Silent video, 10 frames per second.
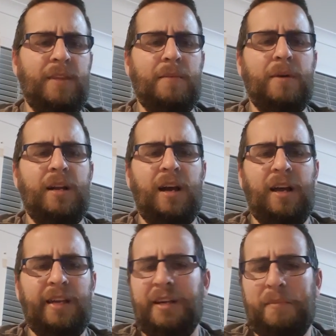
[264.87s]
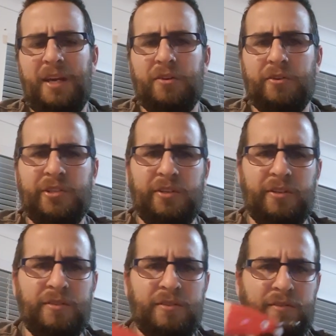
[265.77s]
But in a metre or
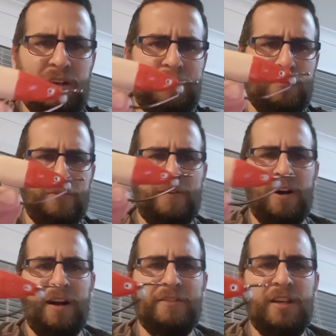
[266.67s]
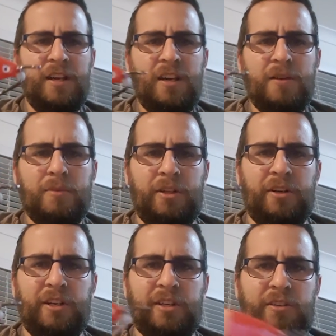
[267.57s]
two, 3, 4, 5, probably
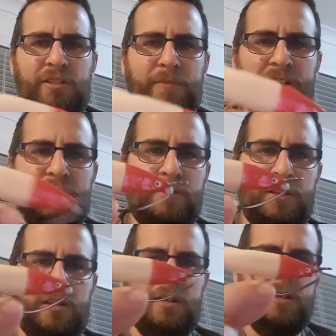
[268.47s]
not going to do too much for you.